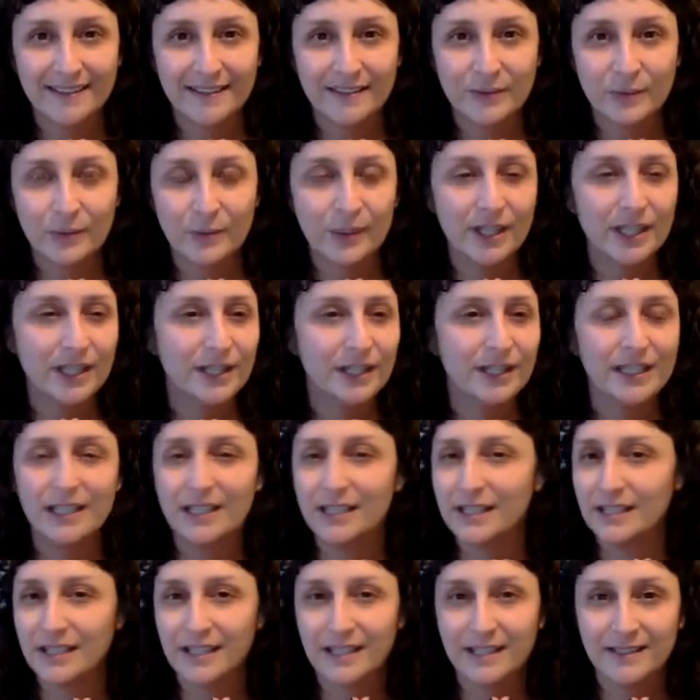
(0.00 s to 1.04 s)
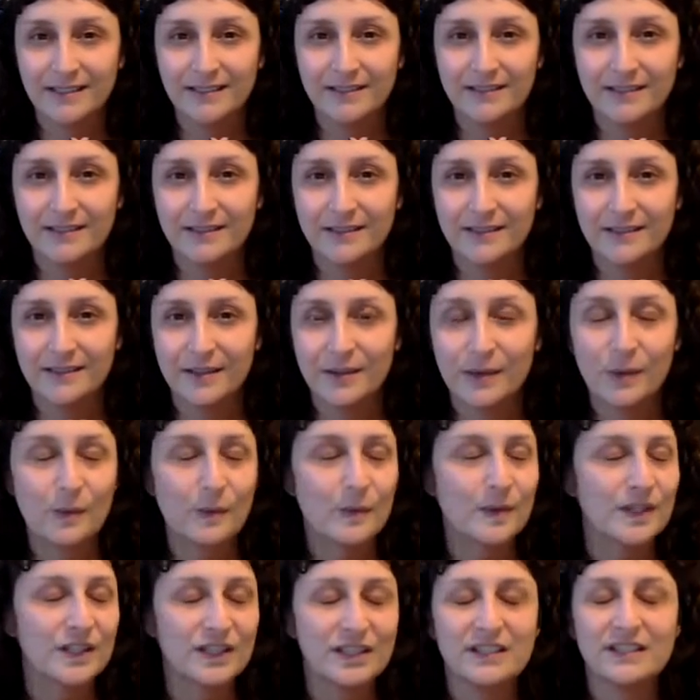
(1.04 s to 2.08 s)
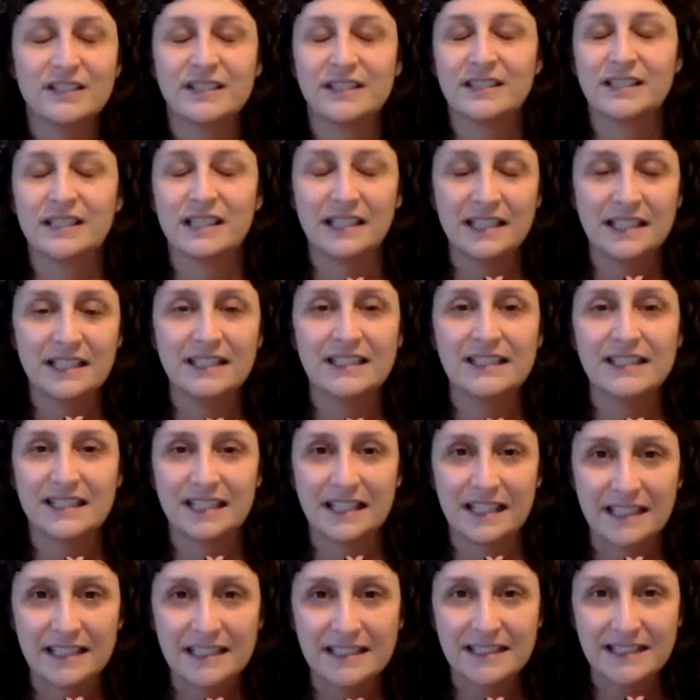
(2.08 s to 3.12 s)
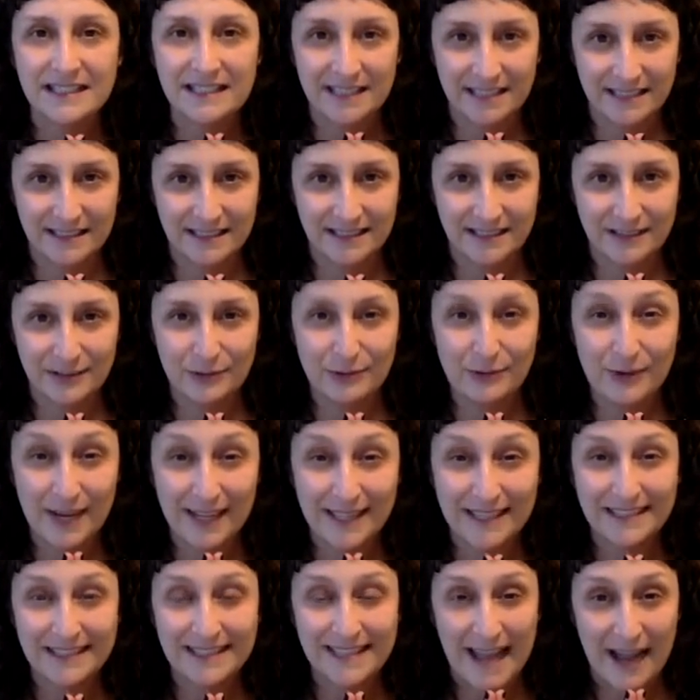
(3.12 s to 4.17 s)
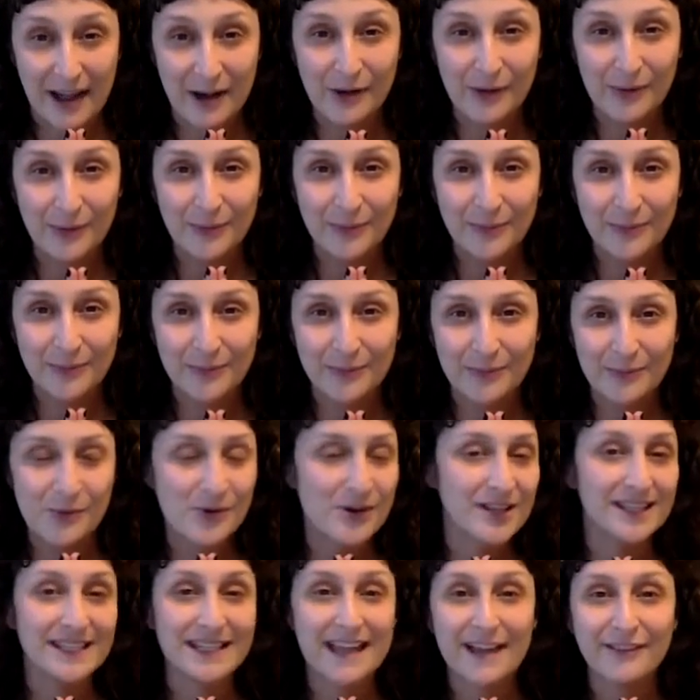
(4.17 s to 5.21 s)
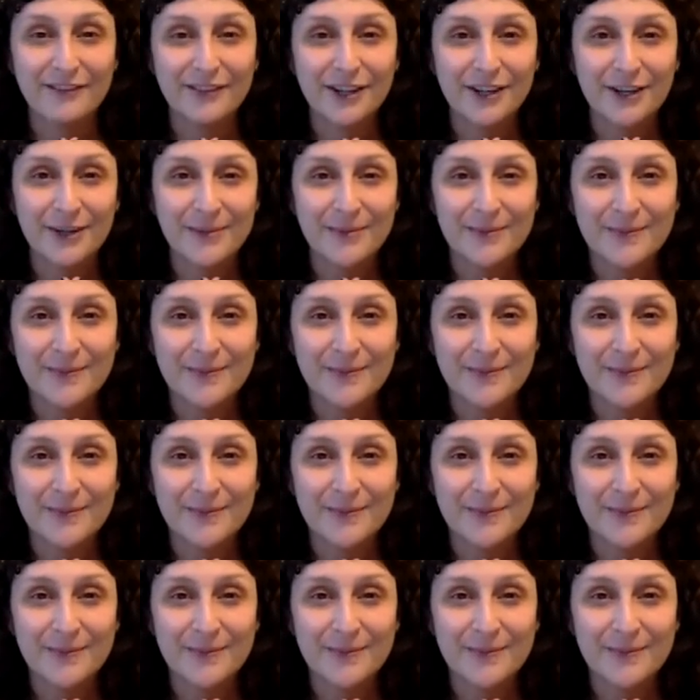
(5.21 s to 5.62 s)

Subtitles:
We need it. The world needs it right now, more than ever.